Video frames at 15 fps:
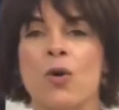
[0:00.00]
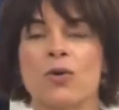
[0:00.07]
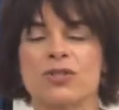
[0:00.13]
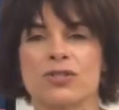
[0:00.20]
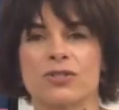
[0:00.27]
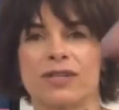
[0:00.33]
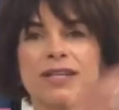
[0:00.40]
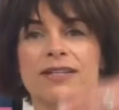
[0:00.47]

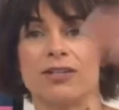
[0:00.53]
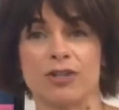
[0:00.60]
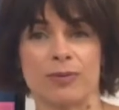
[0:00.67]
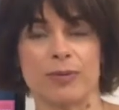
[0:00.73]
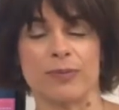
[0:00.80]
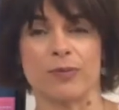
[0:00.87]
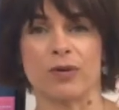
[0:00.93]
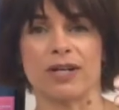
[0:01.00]
Then your
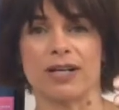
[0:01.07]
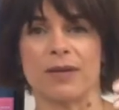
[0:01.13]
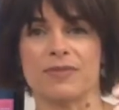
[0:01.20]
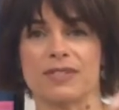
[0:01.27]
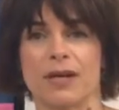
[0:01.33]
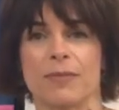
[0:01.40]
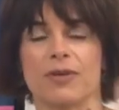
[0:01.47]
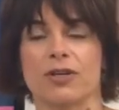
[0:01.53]
report comes
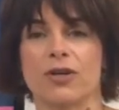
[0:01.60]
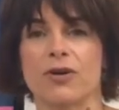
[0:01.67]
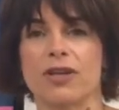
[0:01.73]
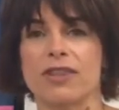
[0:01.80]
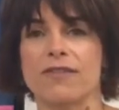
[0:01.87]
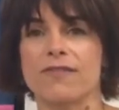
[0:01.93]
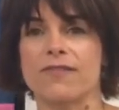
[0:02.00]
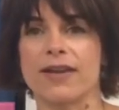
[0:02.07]
up. Go to
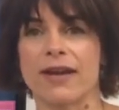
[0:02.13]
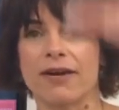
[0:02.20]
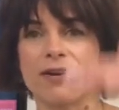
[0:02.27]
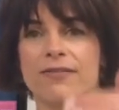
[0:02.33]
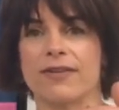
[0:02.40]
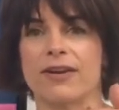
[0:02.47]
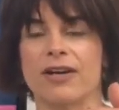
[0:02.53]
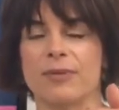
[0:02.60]
the very,
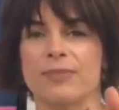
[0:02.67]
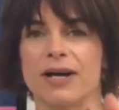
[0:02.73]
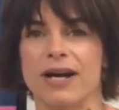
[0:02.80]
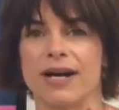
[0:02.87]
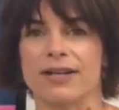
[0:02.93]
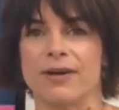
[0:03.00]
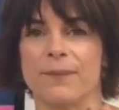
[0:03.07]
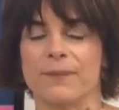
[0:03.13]
very
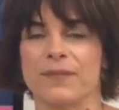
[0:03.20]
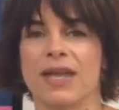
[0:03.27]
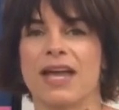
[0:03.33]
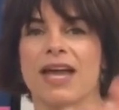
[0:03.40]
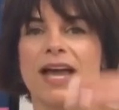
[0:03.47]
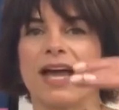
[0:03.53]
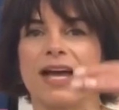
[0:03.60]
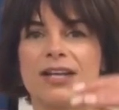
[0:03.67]
bottom,
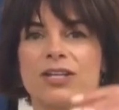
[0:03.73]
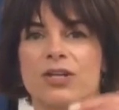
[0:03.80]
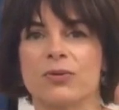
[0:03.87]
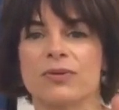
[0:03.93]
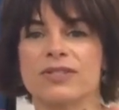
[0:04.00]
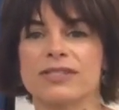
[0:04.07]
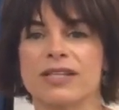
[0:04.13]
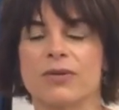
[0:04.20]
and you
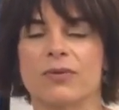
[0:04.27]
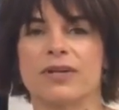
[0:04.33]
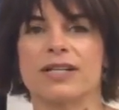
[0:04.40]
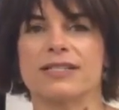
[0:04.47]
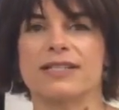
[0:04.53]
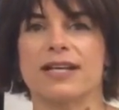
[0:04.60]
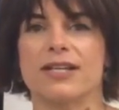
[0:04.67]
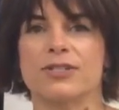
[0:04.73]
will see where
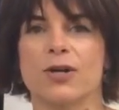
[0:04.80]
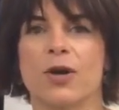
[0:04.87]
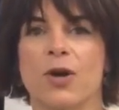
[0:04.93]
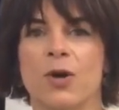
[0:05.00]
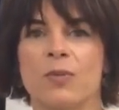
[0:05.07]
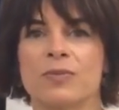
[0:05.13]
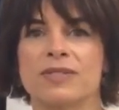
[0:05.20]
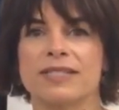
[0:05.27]
it says
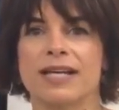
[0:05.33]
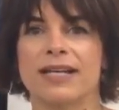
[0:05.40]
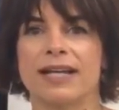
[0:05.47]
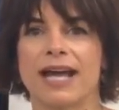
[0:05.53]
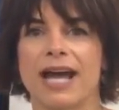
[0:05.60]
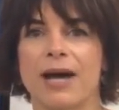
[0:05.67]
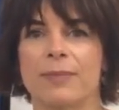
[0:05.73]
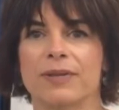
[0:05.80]
Homestead
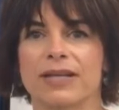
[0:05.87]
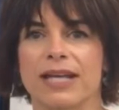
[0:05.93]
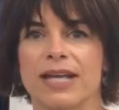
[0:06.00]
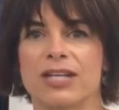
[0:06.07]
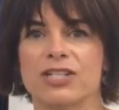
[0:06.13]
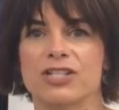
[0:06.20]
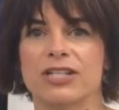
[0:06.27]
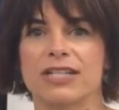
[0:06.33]

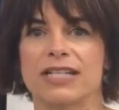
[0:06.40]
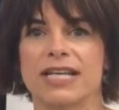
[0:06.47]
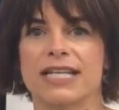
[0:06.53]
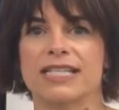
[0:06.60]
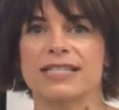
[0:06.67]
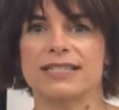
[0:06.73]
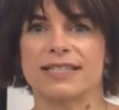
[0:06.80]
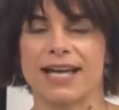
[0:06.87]
Application
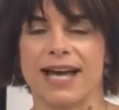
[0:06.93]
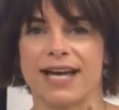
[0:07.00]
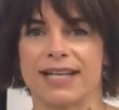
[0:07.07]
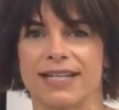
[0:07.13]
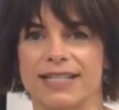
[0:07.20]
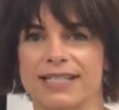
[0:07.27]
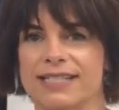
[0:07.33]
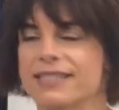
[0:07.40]

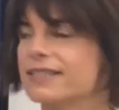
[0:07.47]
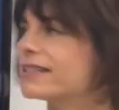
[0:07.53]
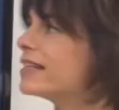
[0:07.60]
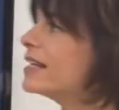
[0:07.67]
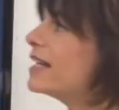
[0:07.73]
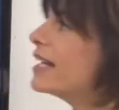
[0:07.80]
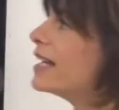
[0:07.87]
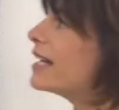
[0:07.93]
Status.
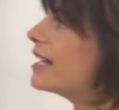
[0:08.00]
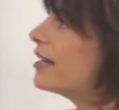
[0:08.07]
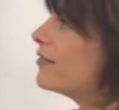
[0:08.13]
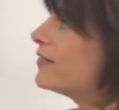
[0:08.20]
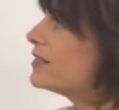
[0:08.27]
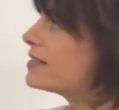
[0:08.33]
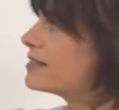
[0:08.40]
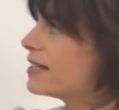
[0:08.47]

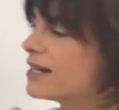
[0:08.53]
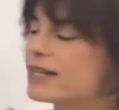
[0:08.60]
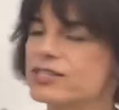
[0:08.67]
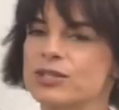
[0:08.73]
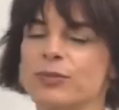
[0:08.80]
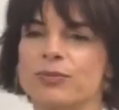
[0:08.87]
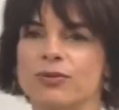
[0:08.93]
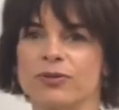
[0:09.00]
If it says
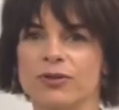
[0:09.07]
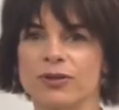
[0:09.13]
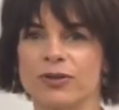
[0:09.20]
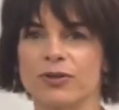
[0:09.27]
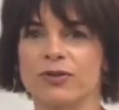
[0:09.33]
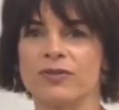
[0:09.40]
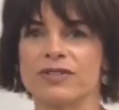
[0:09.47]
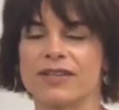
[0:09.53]

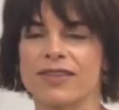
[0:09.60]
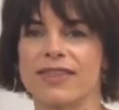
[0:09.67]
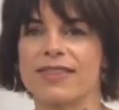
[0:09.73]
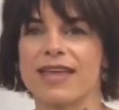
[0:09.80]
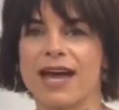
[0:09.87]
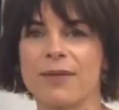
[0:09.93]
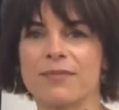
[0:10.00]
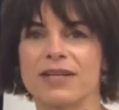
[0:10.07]
approved, then
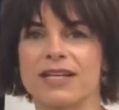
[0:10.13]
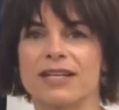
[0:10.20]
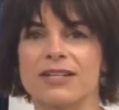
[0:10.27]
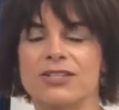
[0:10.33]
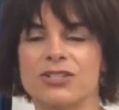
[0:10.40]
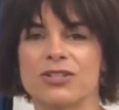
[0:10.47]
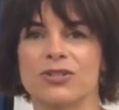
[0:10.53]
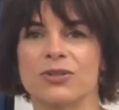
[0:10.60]
that
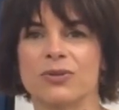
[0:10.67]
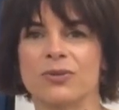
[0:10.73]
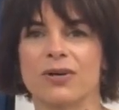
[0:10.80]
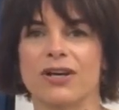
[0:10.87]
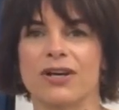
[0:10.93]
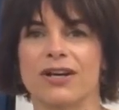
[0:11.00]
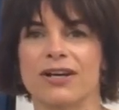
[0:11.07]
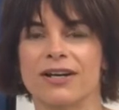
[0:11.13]
means you
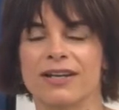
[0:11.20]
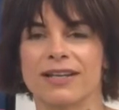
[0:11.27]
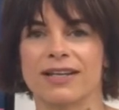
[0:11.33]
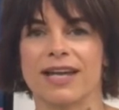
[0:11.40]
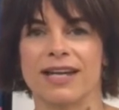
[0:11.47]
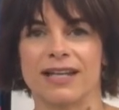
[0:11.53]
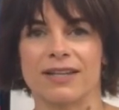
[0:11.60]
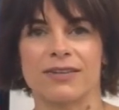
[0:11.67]
are
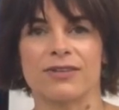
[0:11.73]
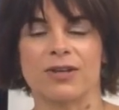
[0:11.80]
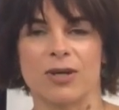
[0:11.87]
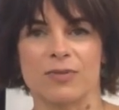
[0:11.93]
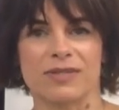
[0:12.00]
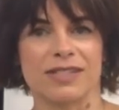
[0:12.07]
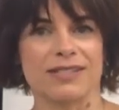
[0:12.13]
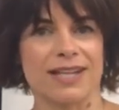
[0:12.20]
getting the
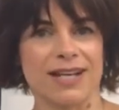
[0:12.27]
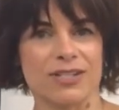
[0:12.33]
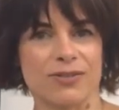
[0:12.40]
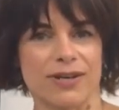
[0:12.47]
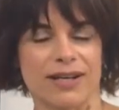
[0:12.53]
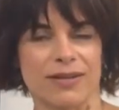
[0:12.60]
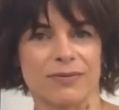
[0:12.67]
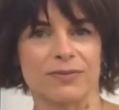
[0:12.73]
Homestead Tax
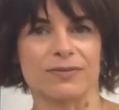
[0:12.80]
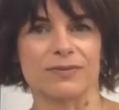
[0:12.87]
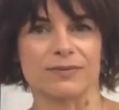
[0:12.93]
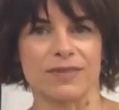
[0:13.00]
Credit.